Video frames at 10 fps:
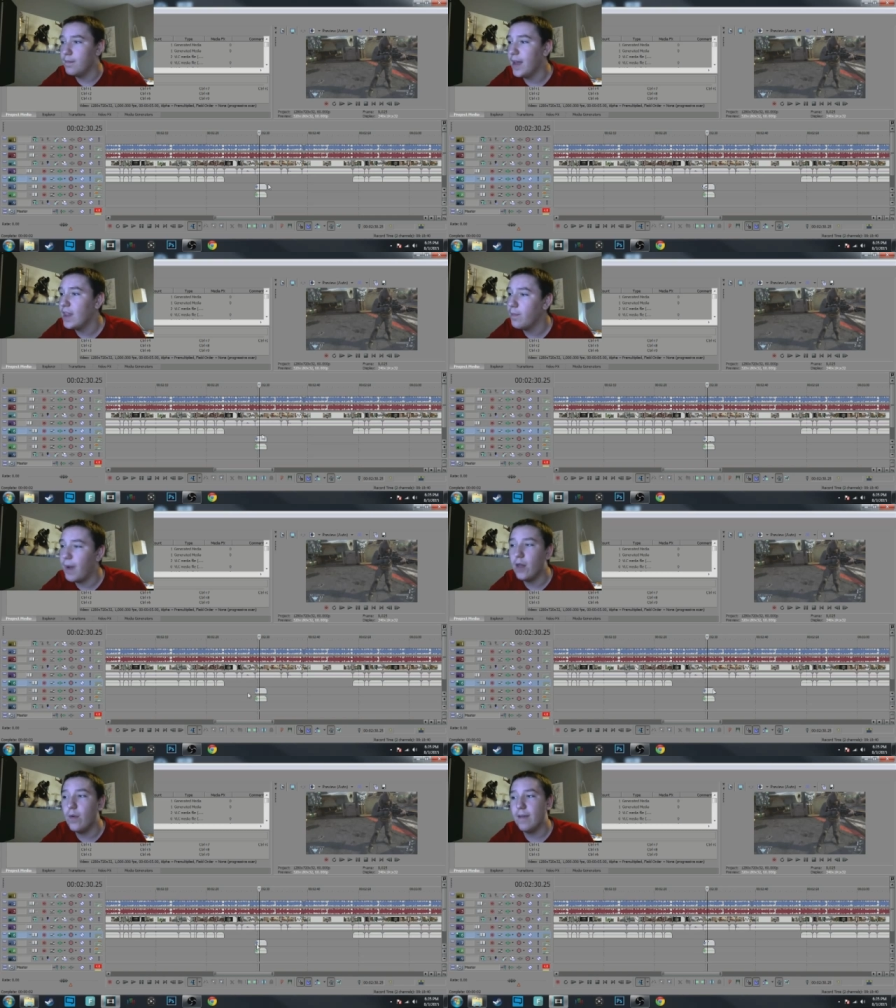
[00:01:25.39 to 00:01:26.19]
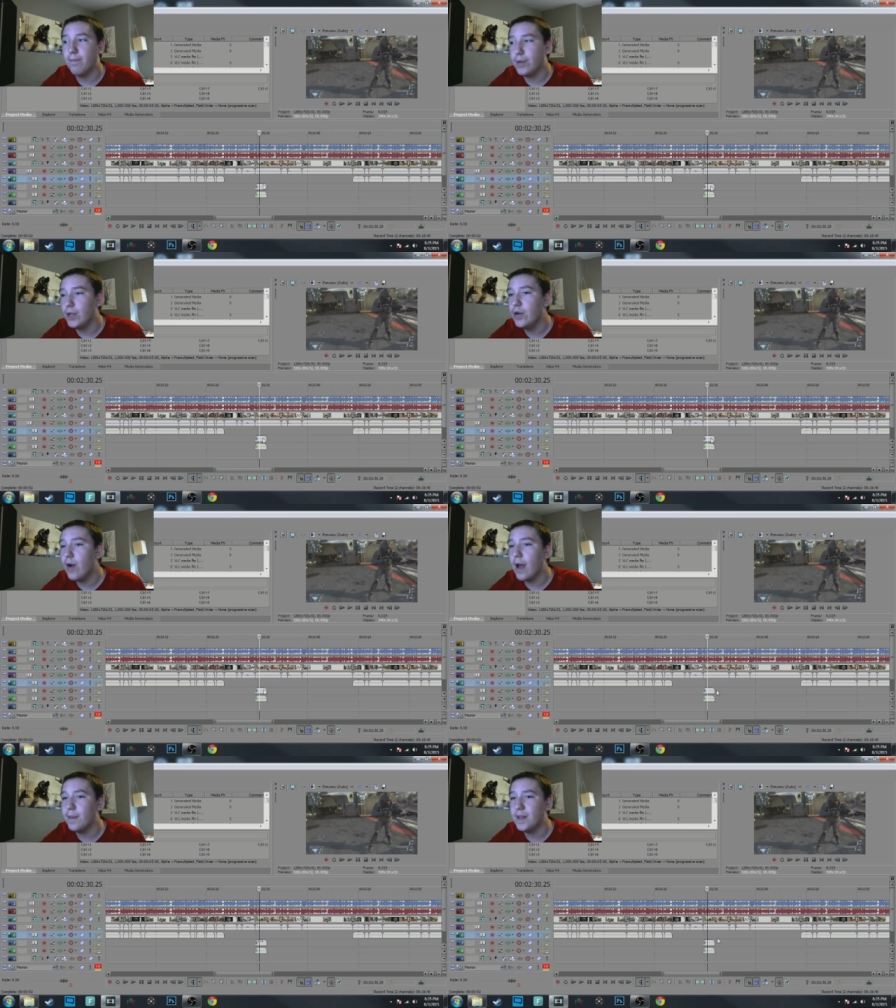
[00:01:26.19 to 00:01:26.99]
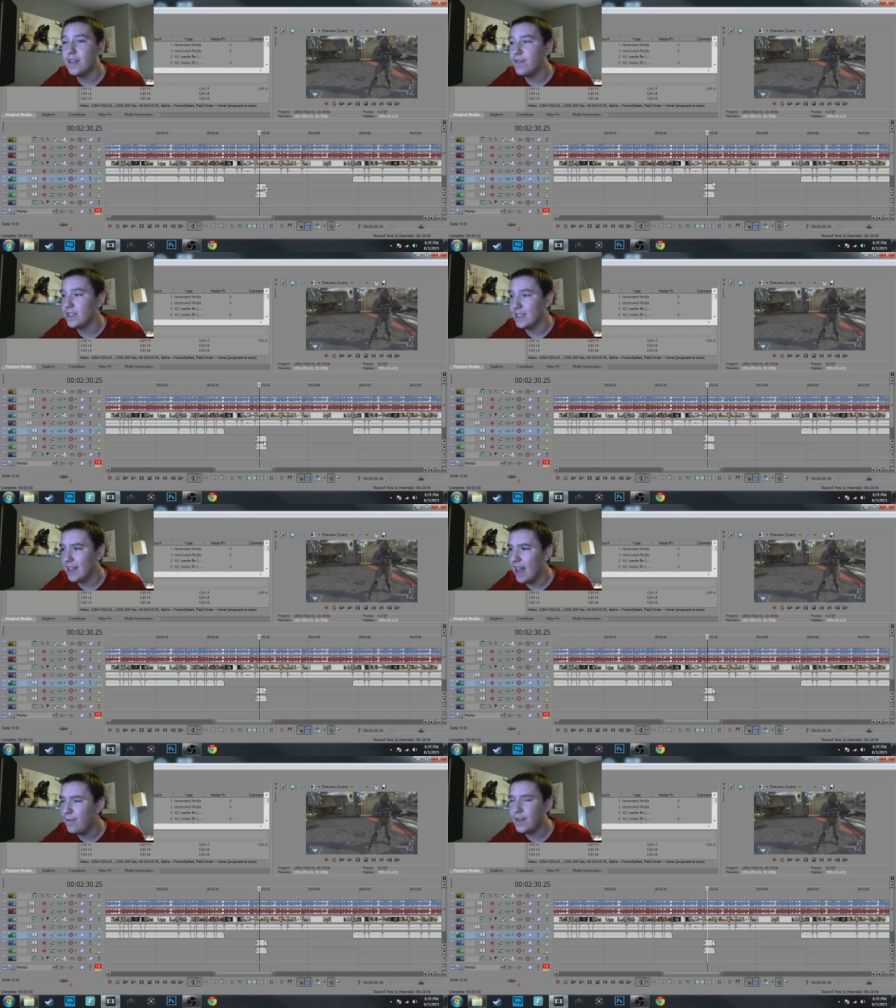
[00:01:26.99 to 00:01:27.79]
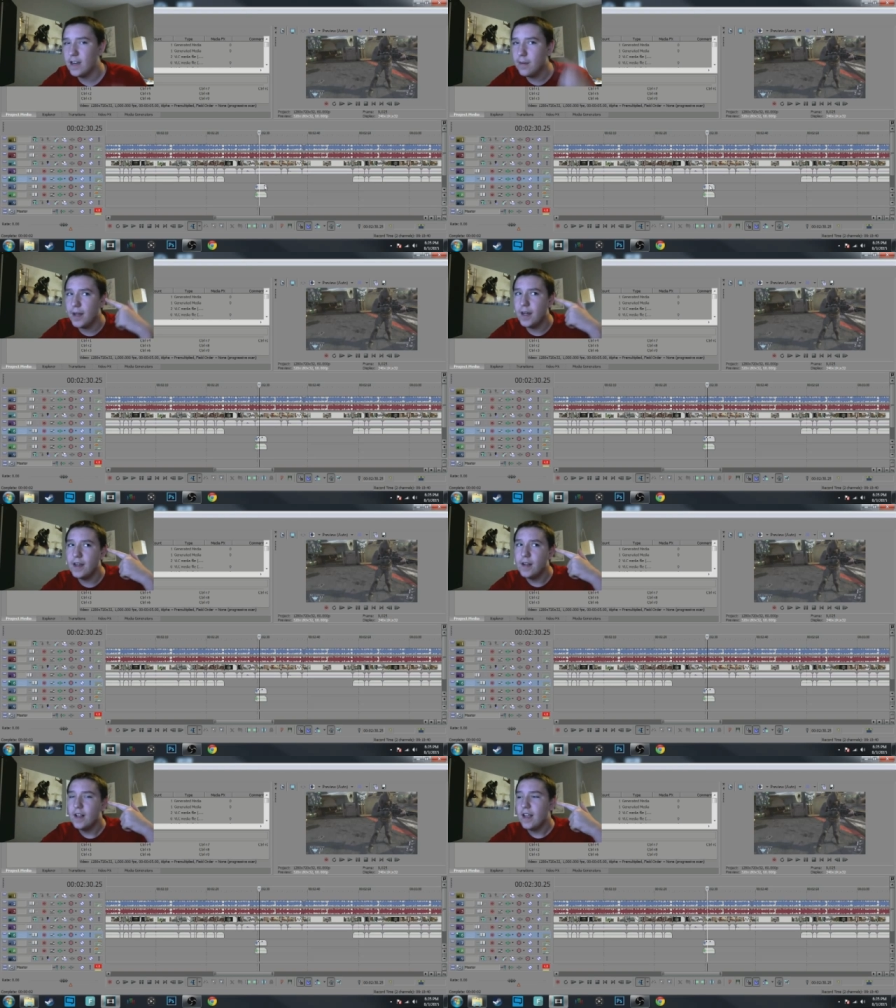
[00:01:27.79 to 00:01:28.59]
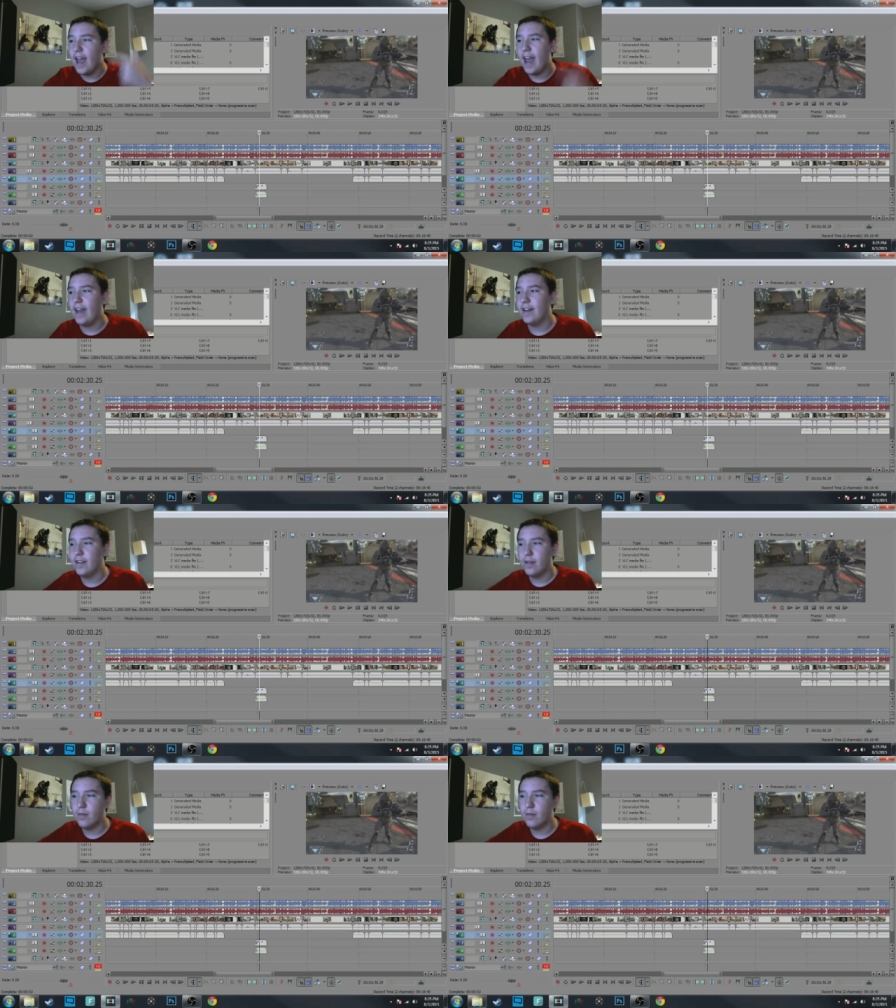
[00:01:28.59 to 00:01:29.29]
And by the way, blue I believe is left earbud and